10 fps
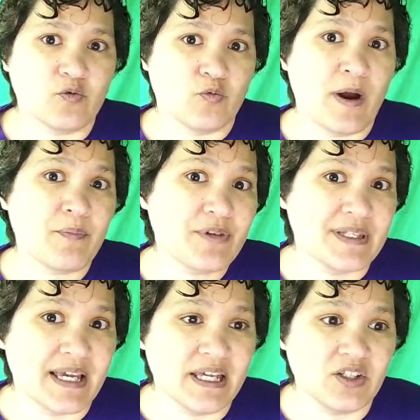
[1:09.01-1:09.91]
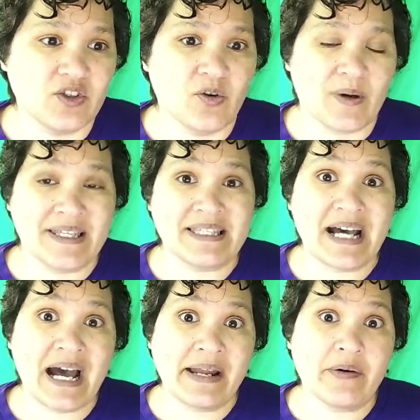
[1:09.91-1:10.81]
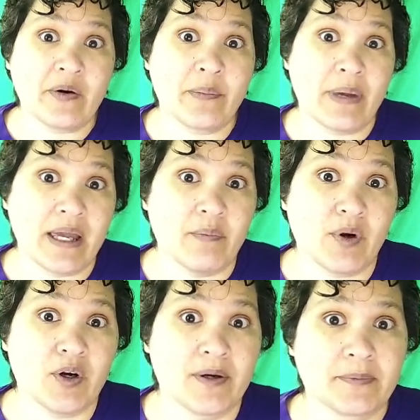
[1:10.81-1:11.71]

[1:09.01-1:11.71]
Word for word: represent your entire paper.